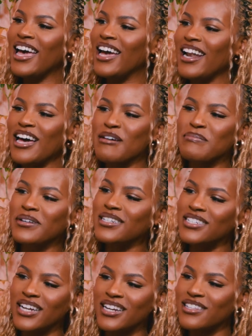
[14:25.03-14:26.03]
And I
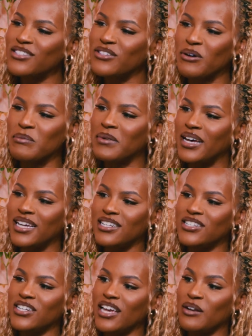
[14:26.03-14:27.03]
appreciate it so
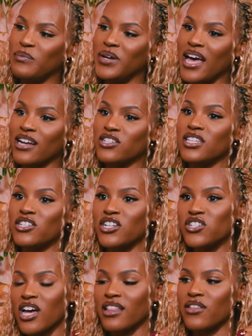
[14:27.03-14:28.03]
much. And we actually just
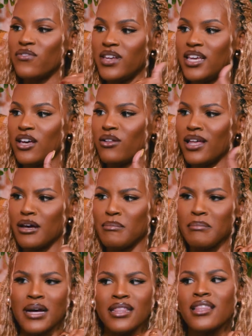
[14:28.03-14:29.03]
shot the video like a
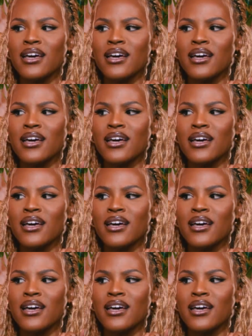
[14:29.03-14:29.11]
month